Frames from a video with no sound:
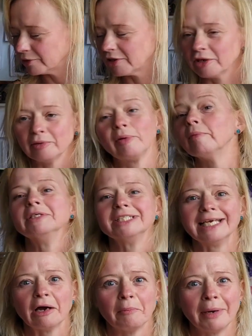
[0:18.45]
although you probably
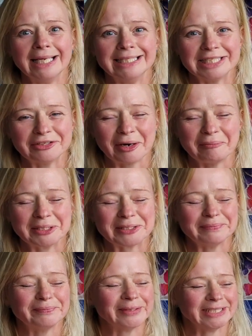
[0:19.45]
see it on my Instagram at
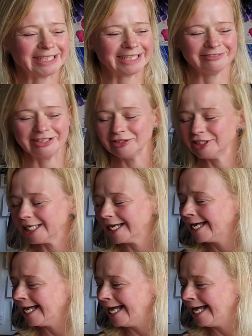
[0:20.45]
some point in the future.